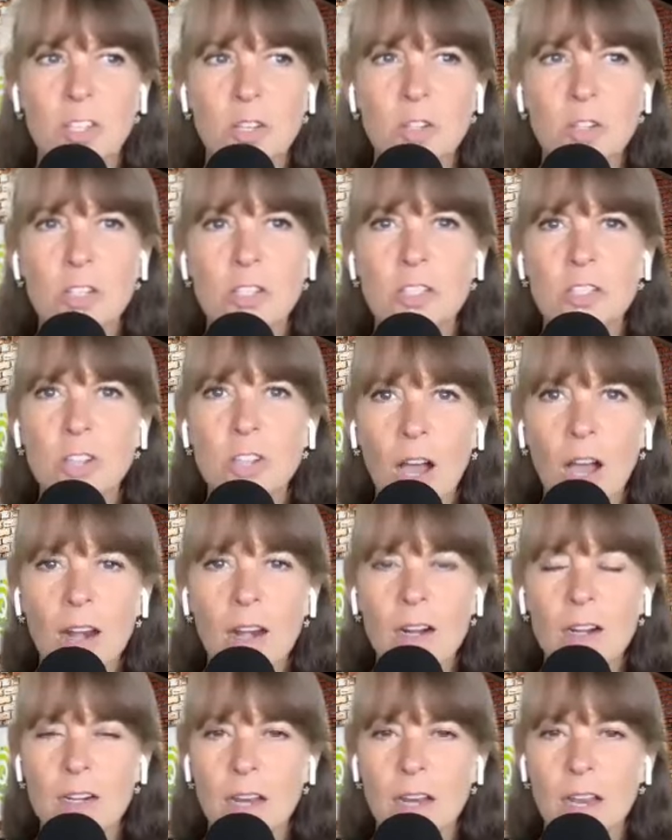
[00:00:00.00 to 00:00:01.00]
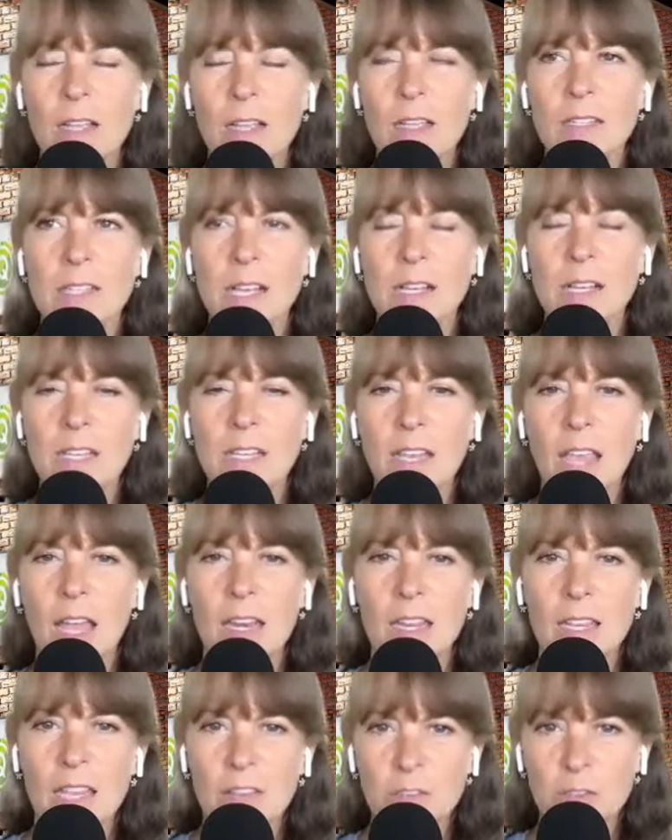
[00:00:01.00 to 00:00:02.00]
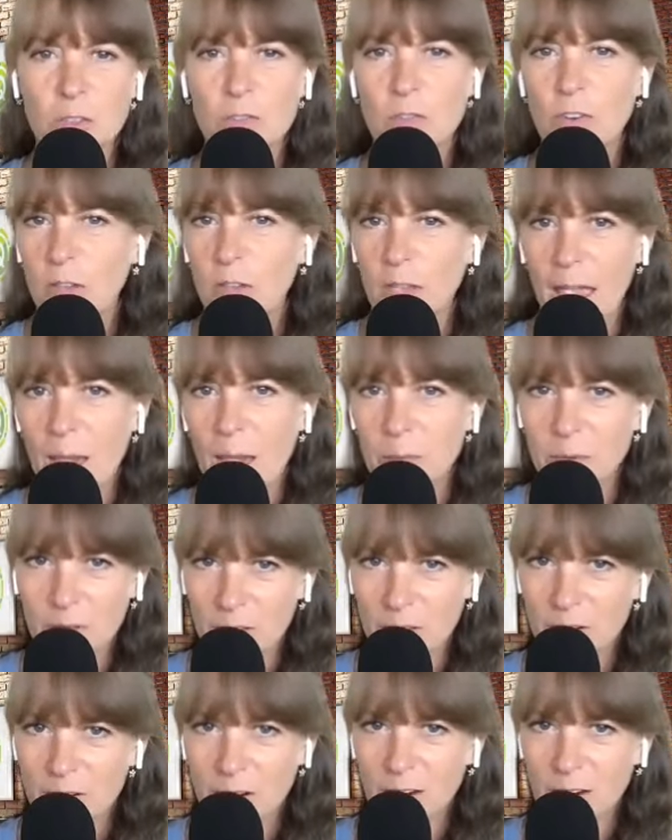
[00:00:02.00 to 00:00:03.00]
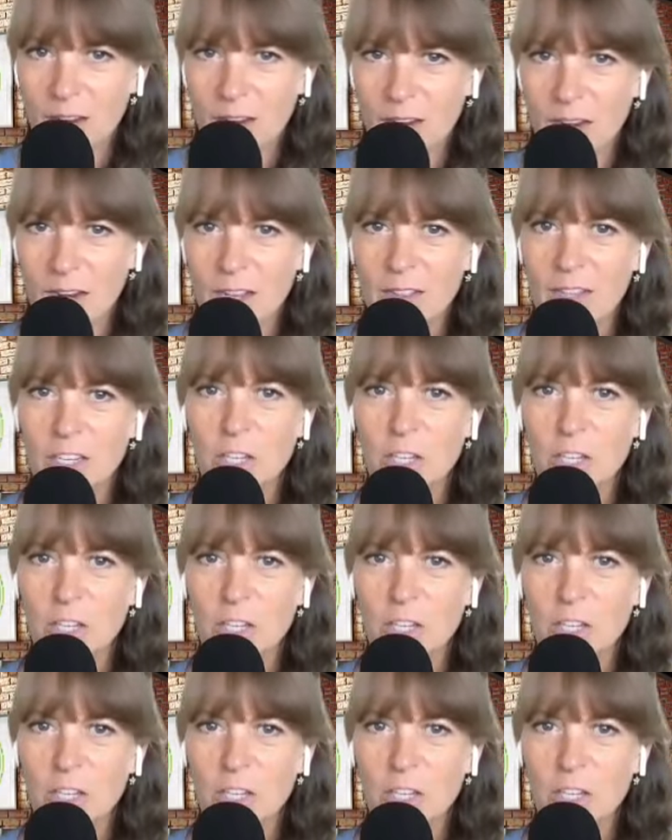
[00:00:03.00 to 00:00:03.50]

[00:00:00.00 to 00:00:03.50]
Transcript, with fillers: So your daughter, it sounds like, kind of gave you the vocabulary. Yes.